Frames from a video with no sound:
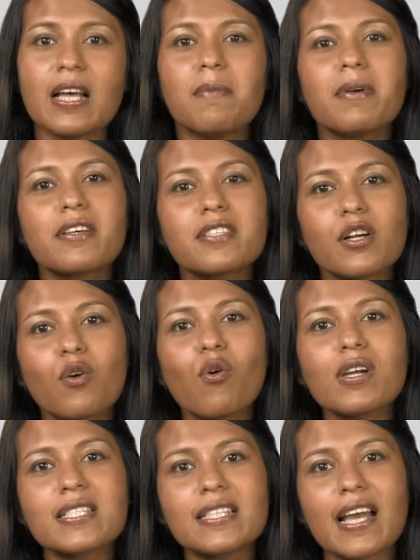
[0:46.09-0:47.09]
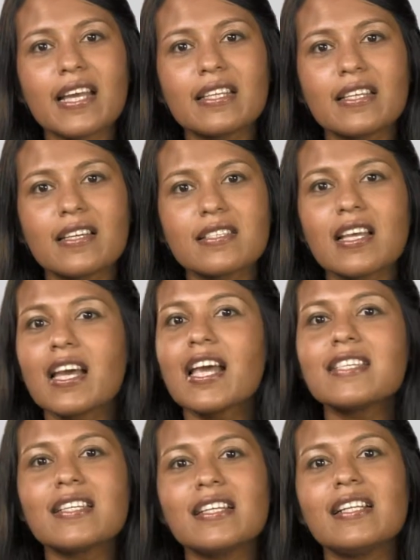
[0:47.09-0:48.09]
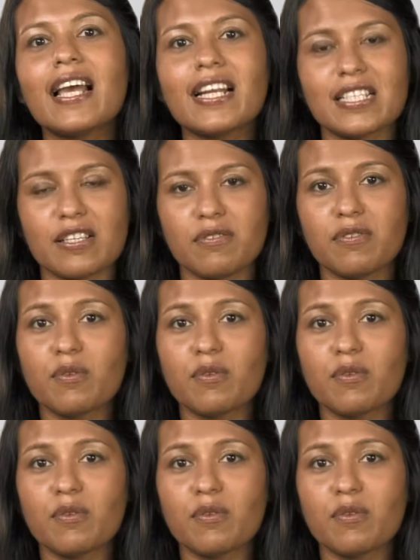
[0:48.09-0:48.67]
because a course like this is an elective,